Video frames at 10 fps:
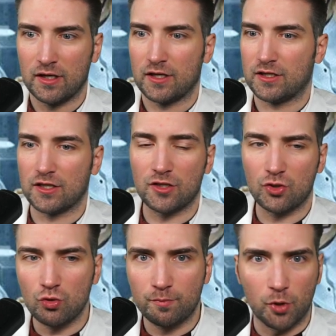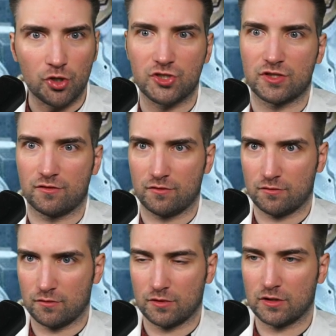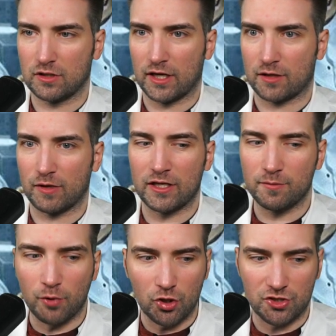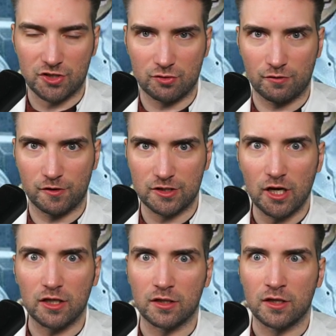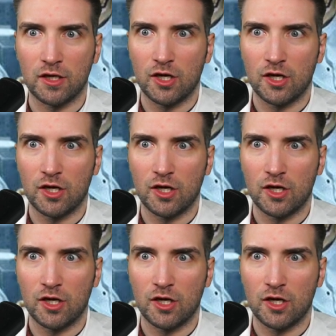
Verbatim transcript: He didn't do burst, like any bursts with his gun.